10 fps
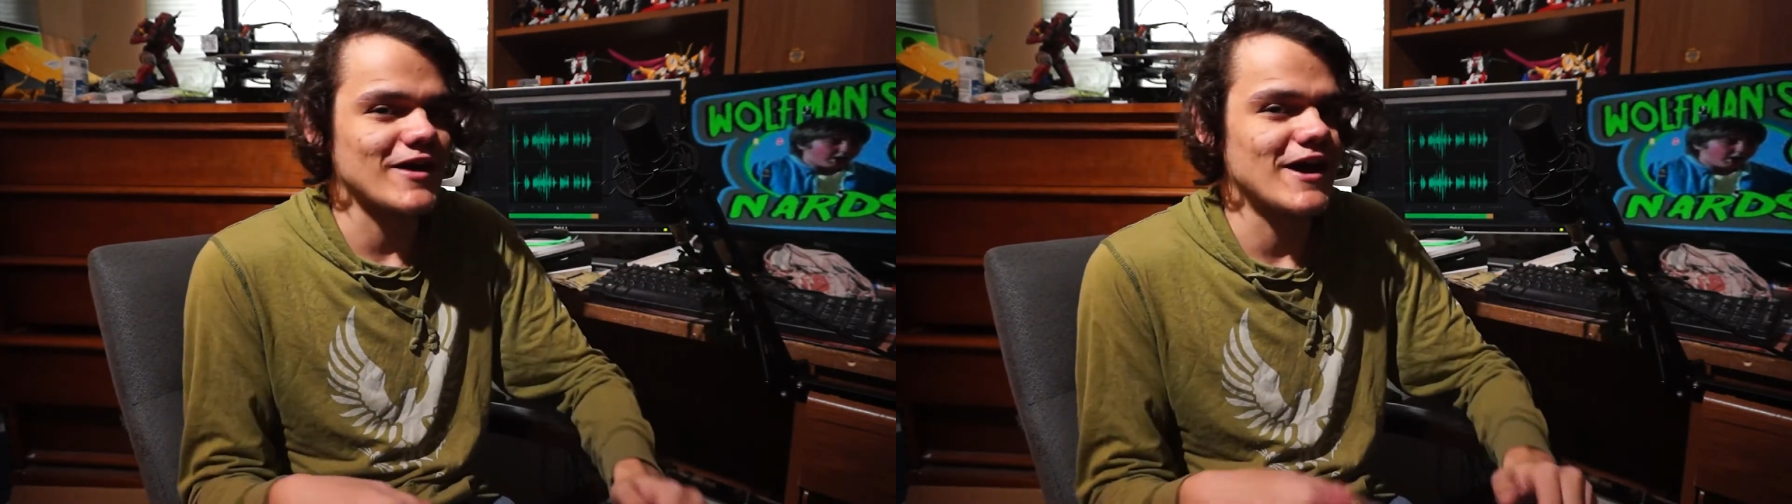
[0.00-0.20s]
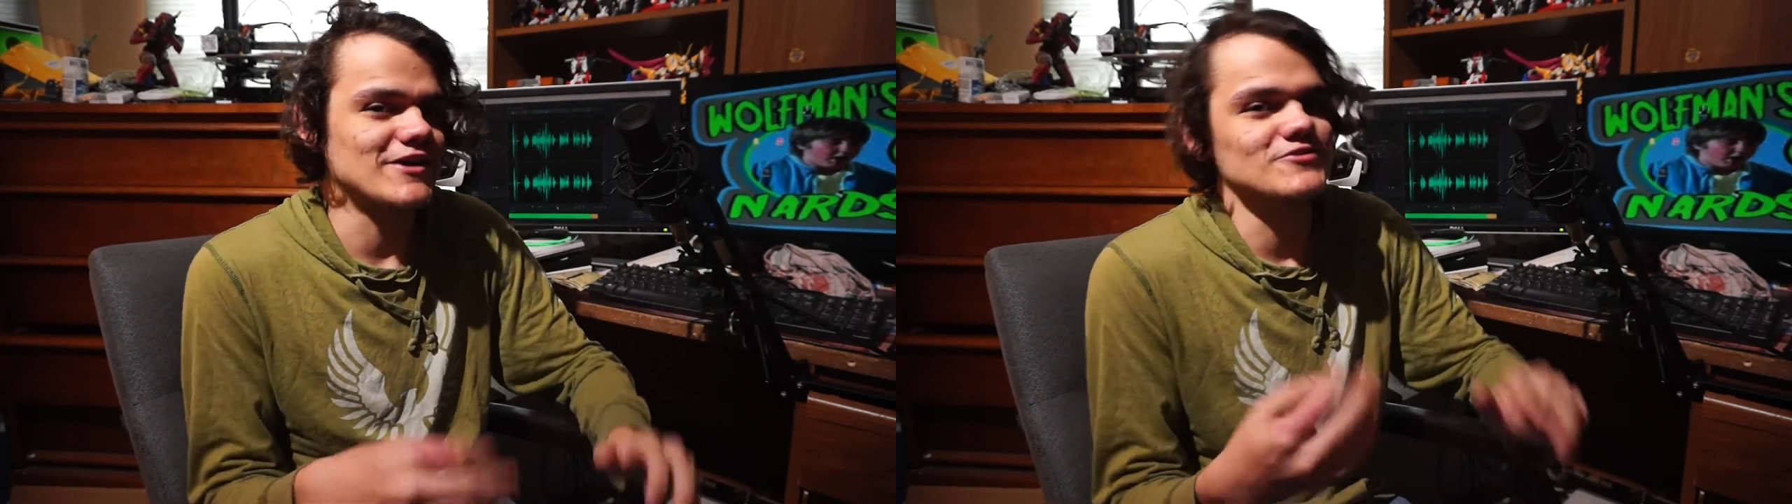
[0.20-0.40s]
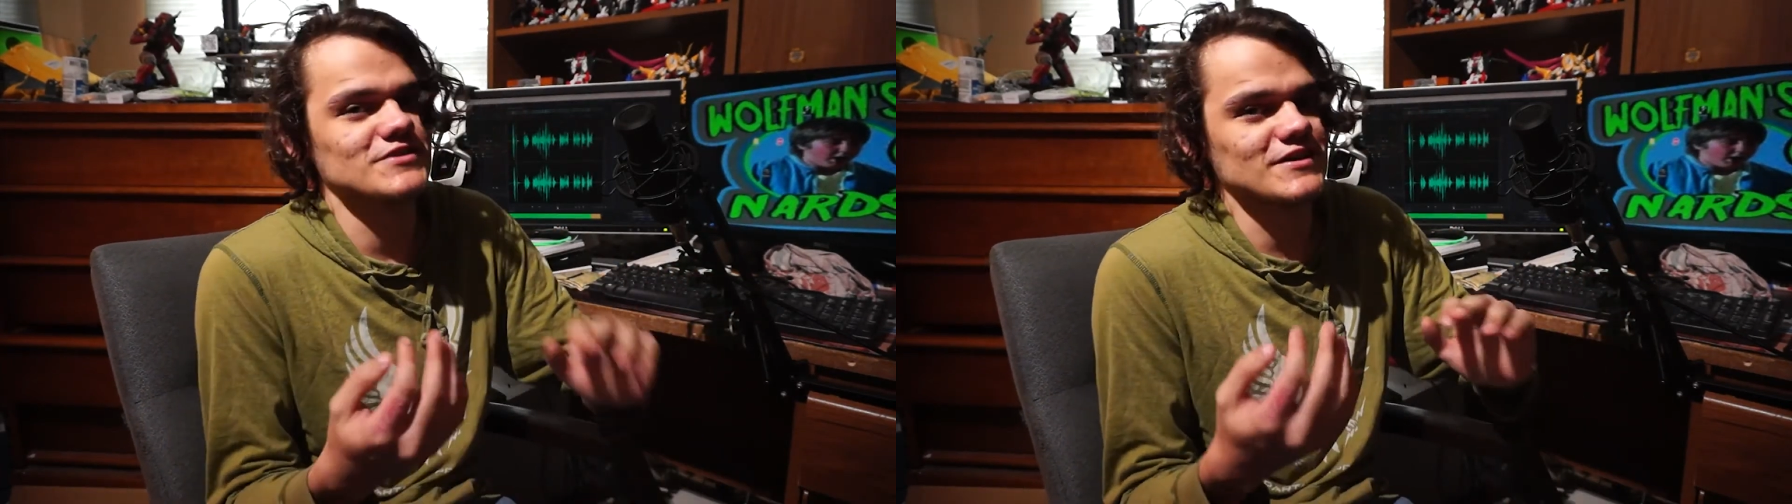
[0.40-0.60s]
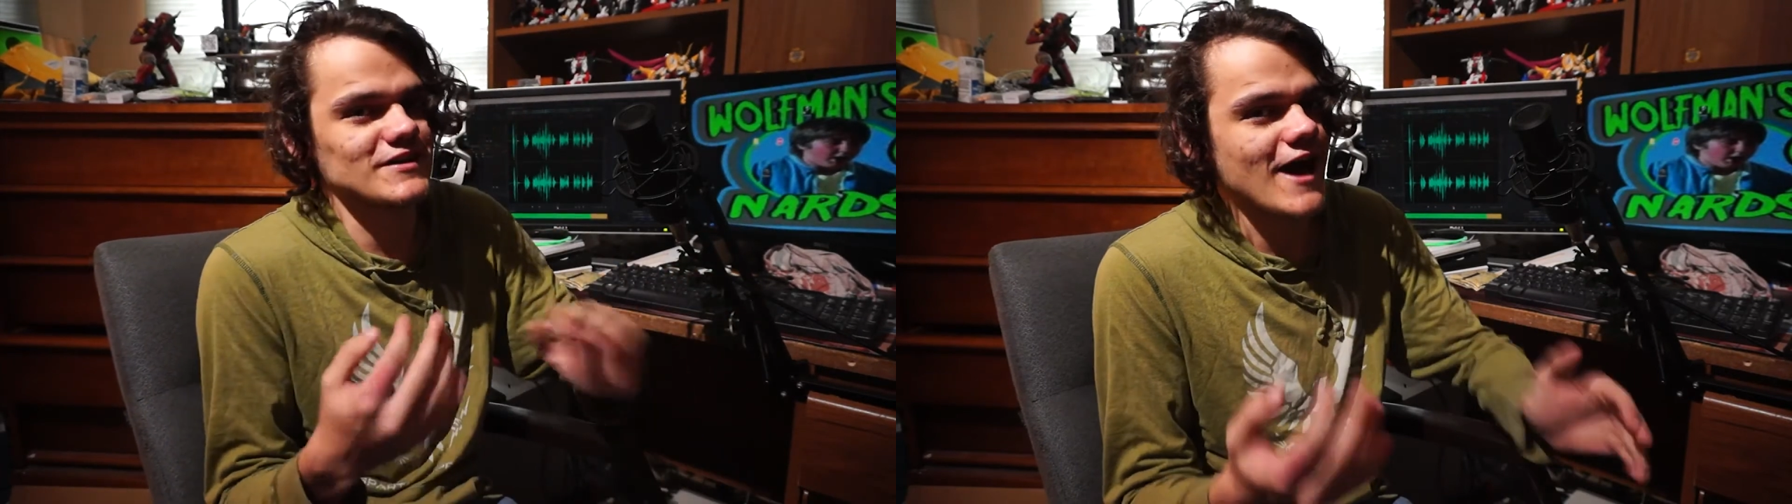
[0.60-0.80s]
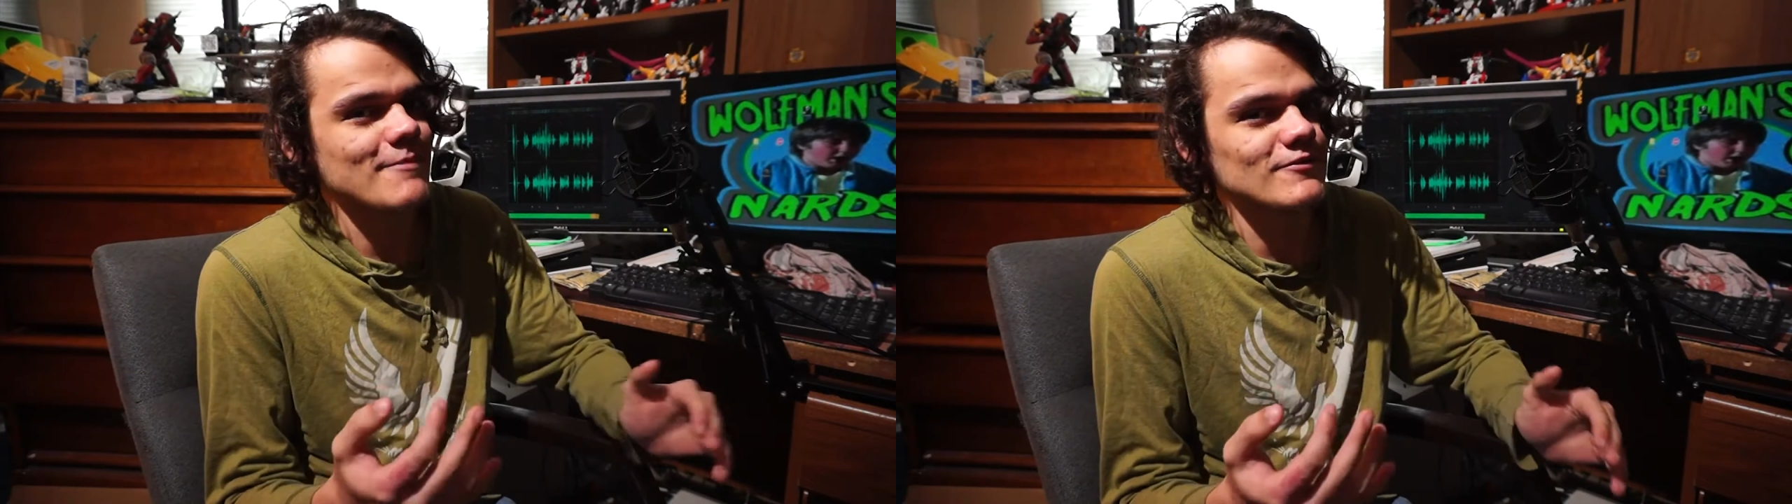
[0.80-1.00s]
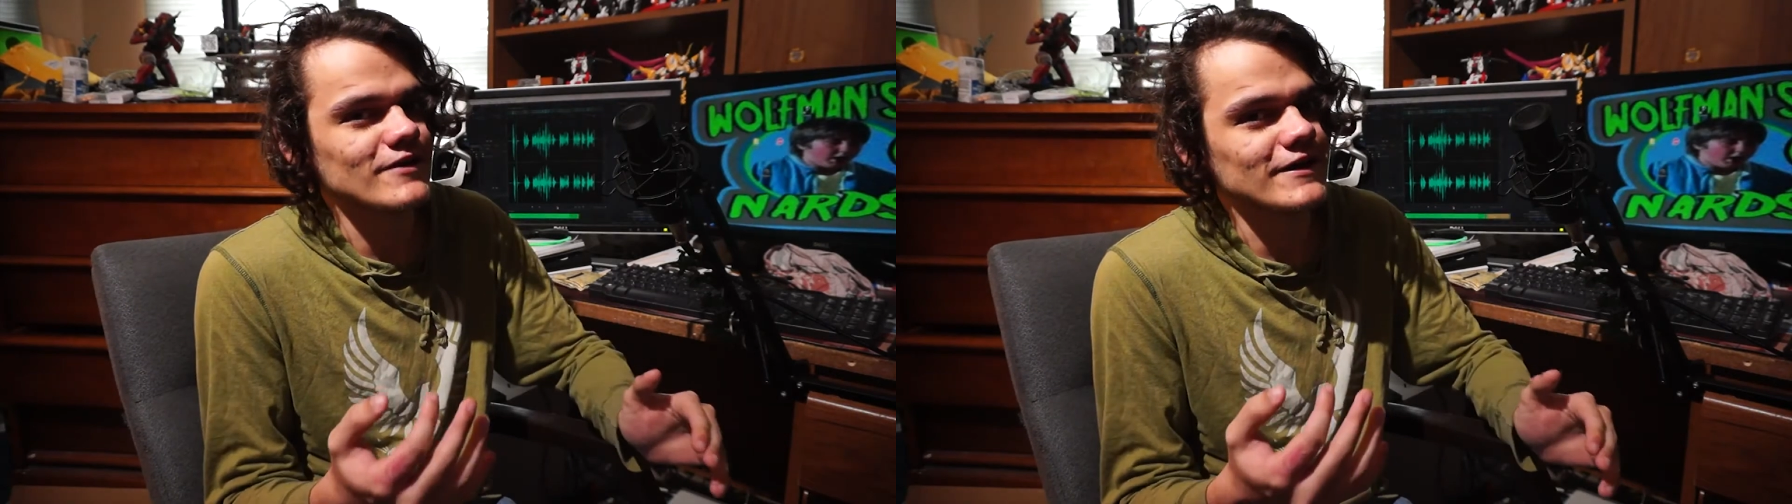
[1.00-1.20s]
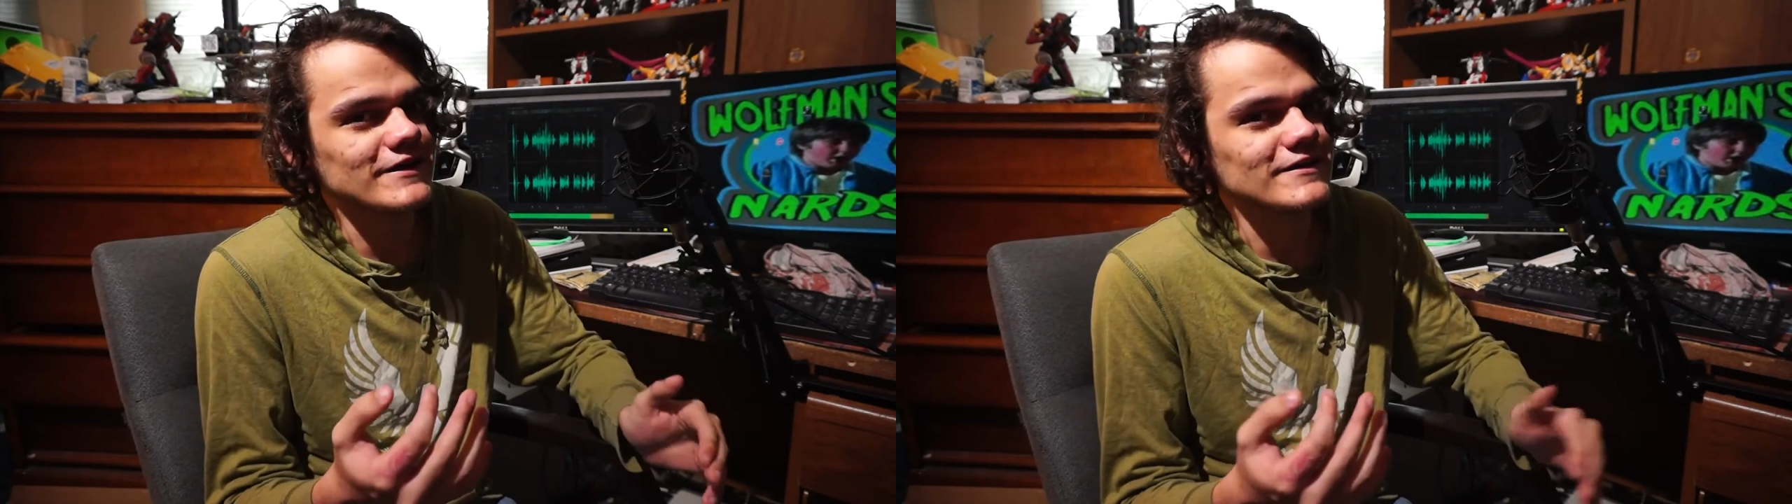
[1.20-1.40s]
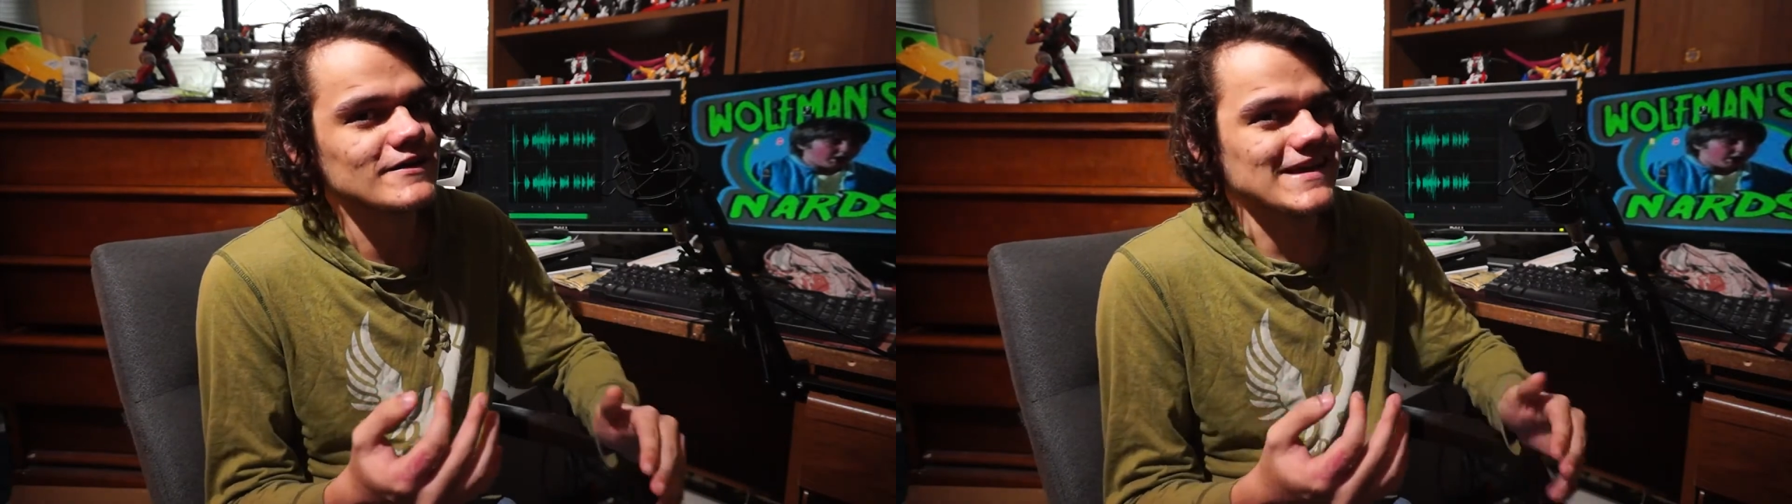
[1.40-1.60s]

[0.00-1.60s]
I don't get copyrighted.